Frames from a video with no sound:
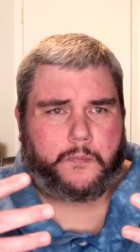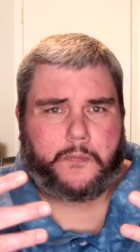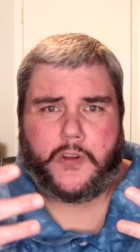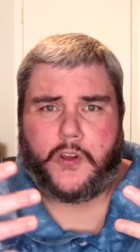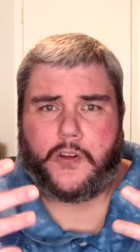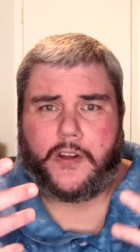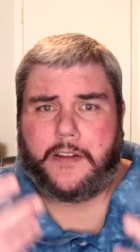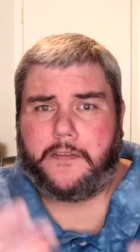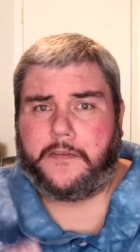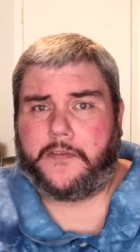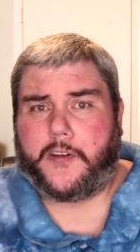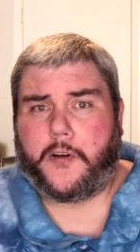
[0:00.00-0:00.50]

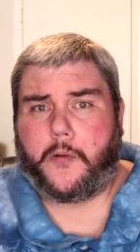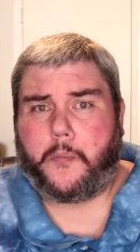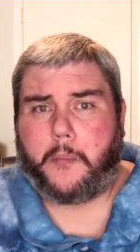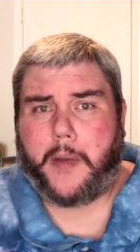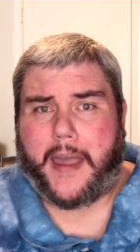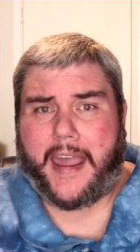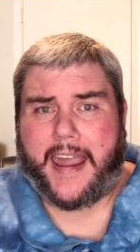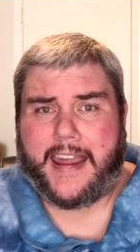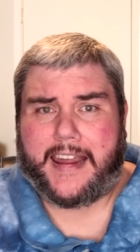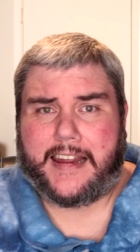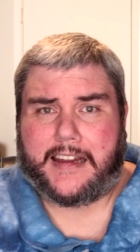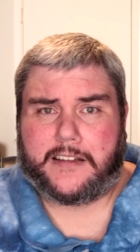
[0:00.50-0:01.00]
You can feel
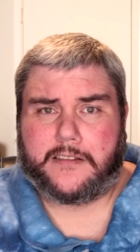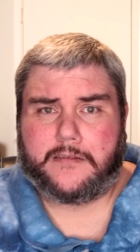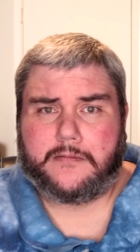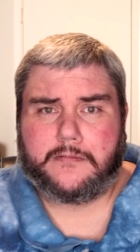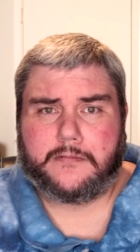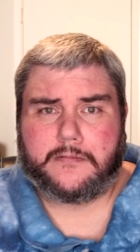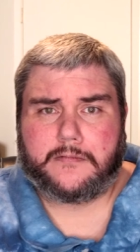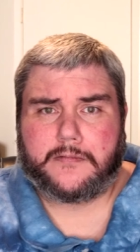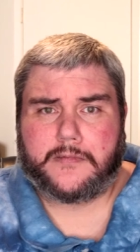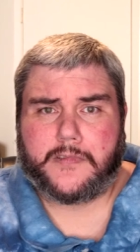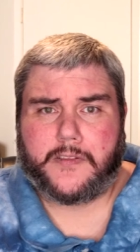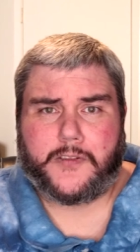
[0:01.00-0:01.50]
pain.
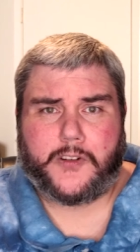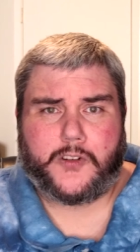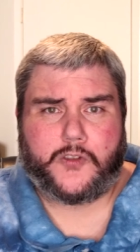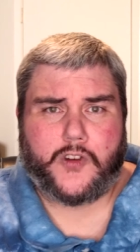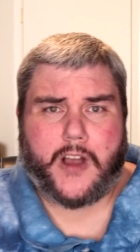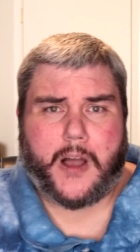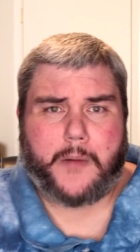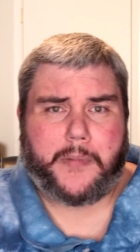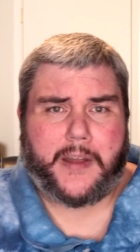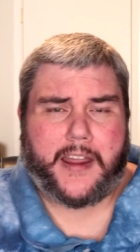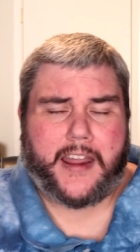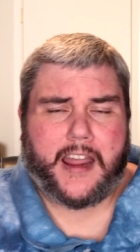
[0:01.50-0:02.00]
If you
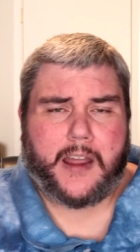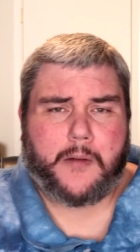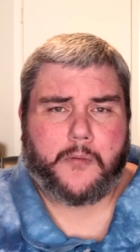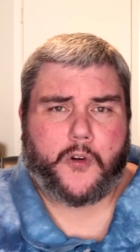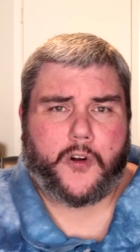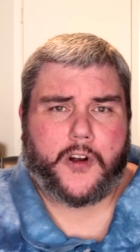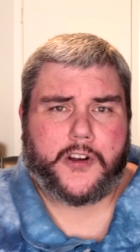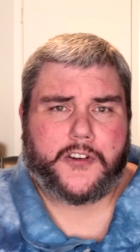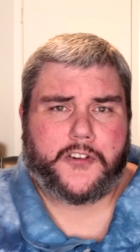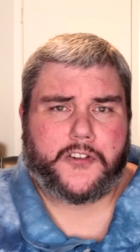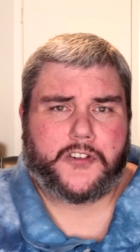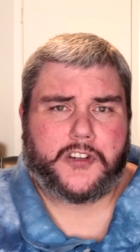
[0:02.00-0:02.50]
drop a hammer
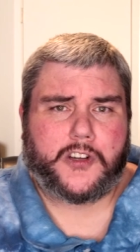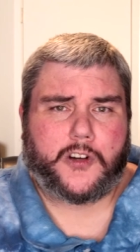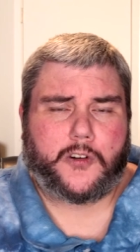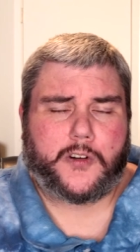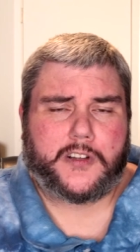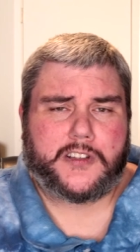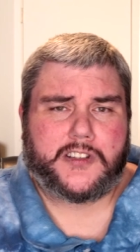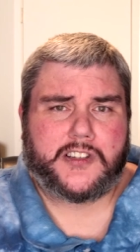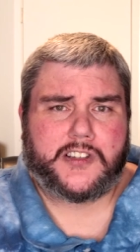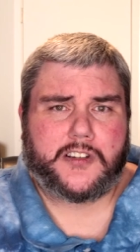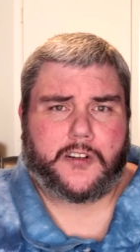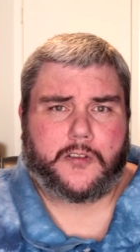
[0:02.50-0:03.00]
on your toe,
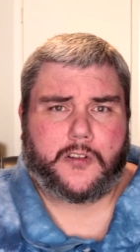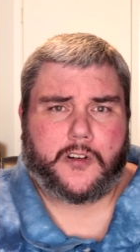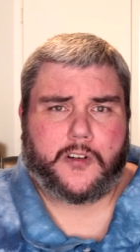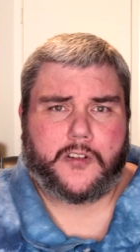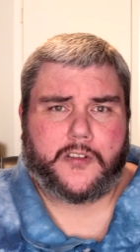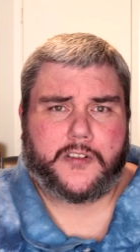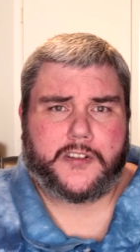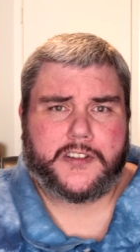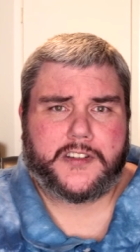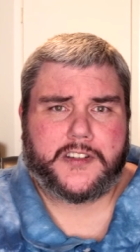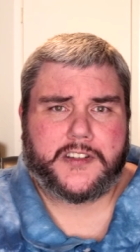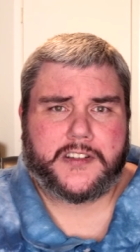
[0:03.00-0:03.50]
it still
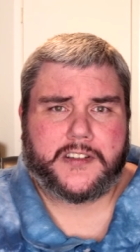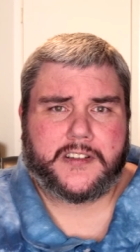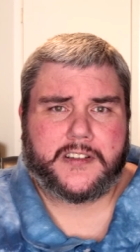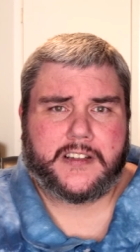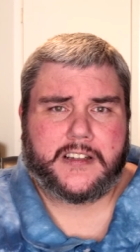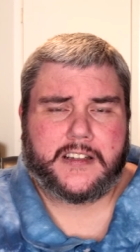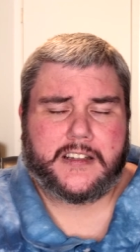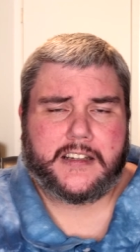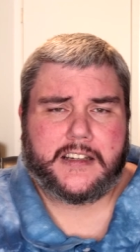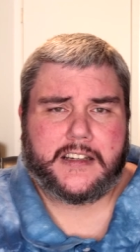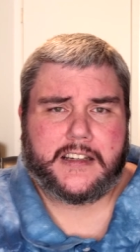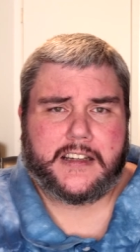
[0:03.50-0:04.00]
hurts.
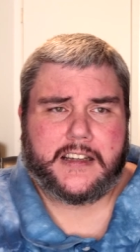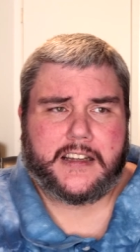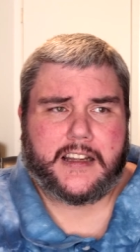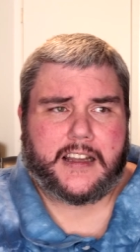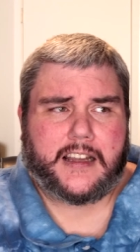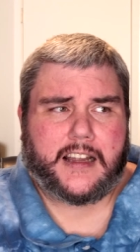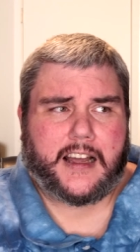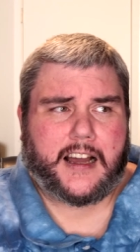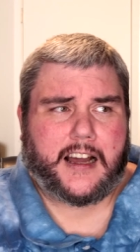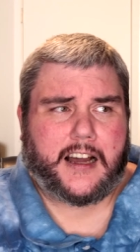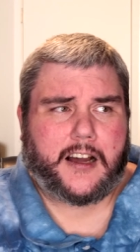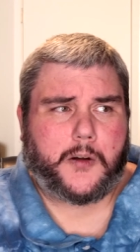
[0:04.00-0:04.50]

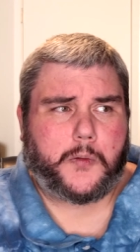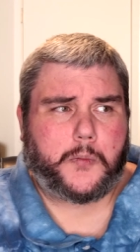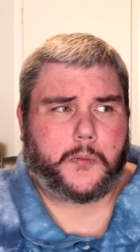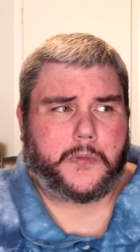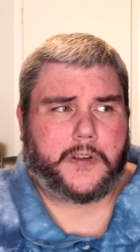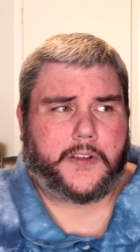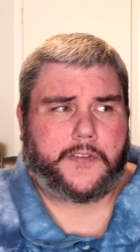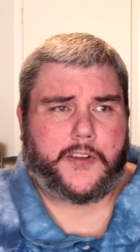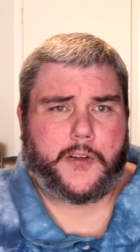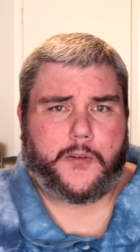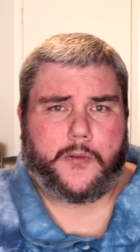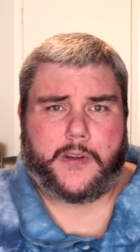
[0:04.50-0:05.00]
Um,
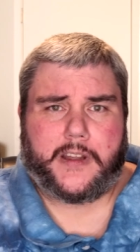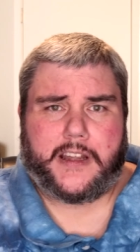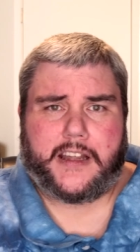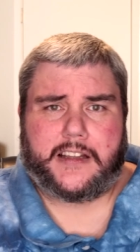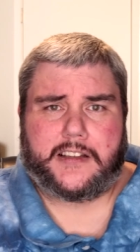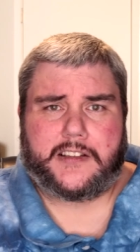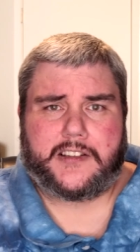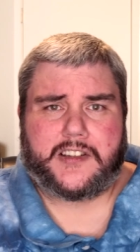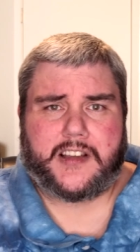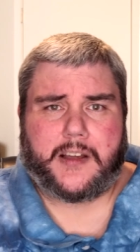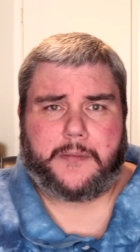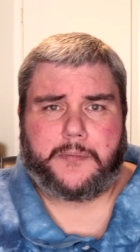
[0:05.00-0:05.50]
if you
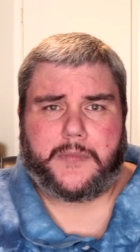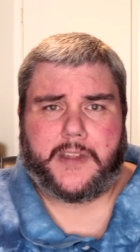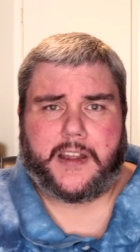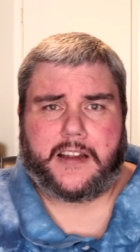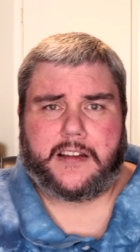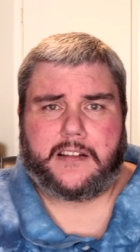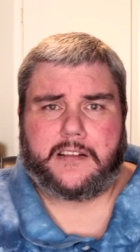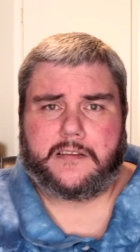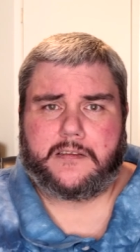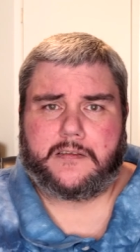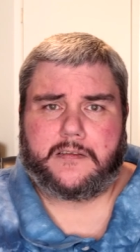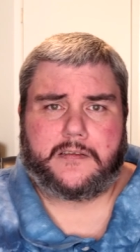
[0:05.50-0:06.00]
eat
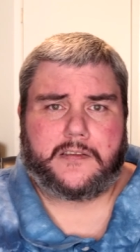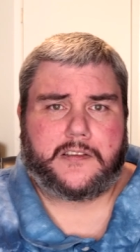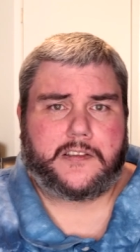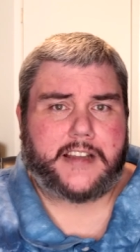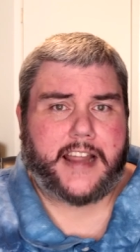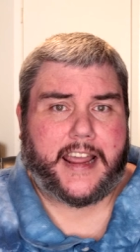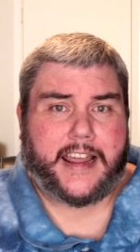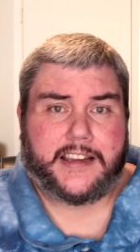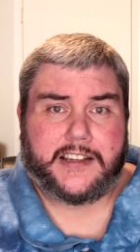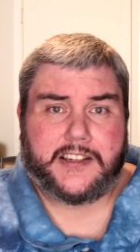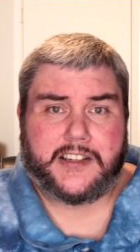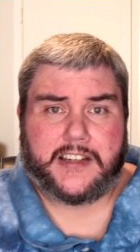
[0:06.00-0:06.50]
something
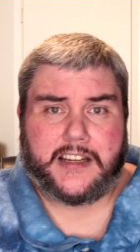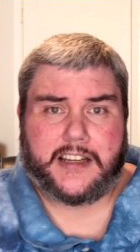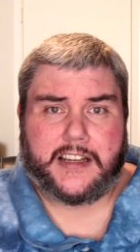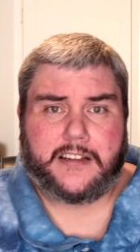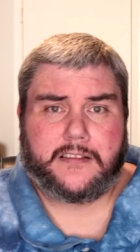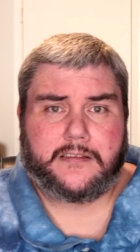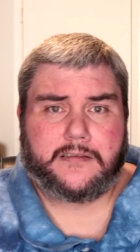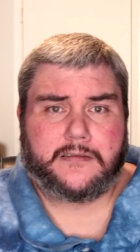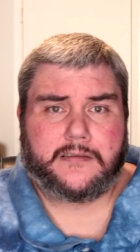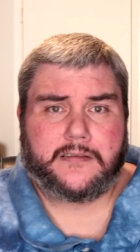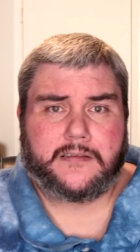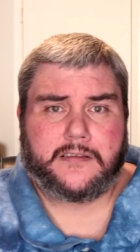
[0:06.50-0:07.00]

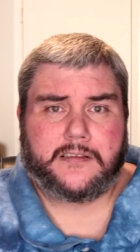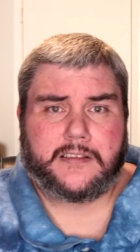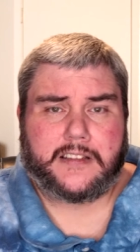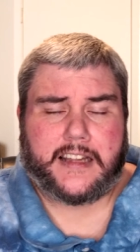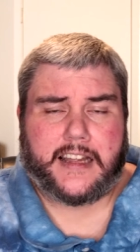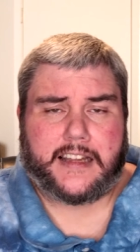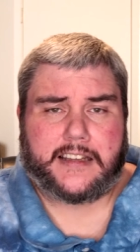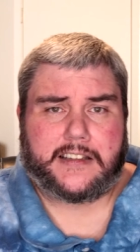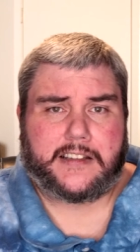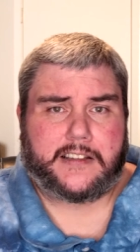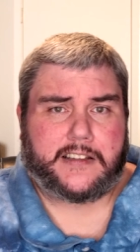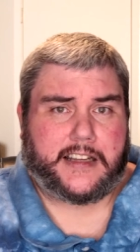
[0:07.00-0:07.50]
tasty,
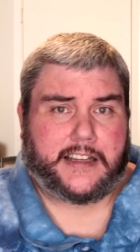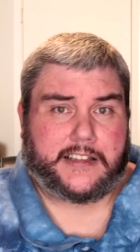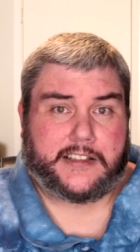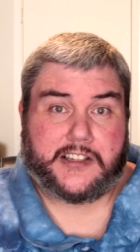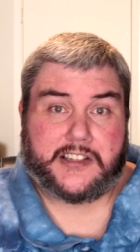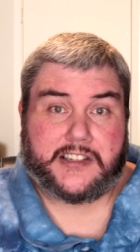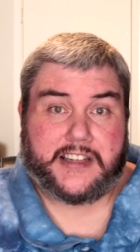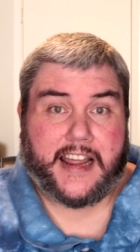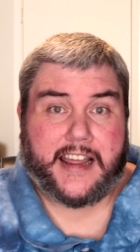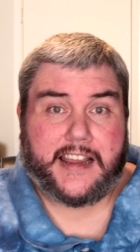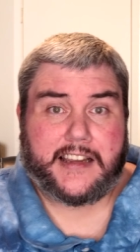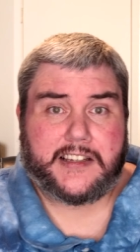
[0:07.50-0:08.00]
it,
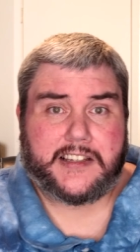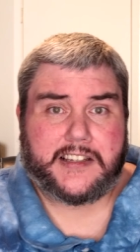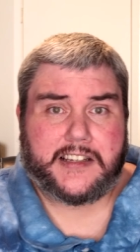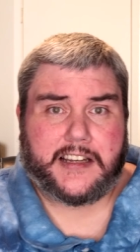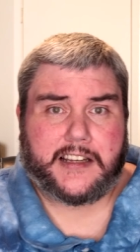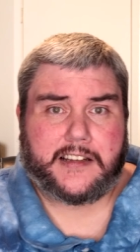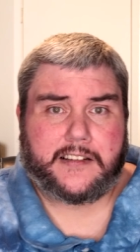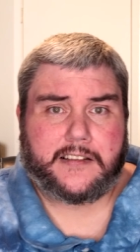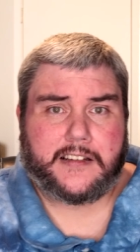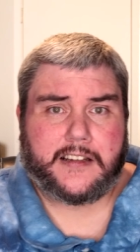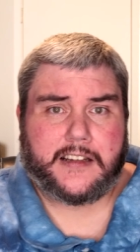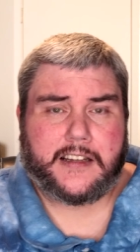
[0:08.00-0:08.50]
it's
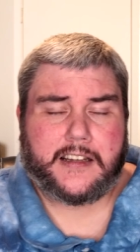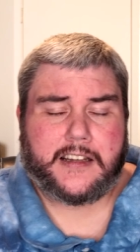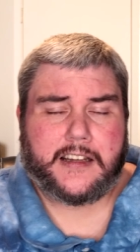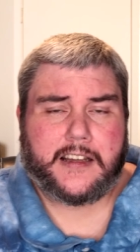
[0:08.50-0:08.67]
tasty,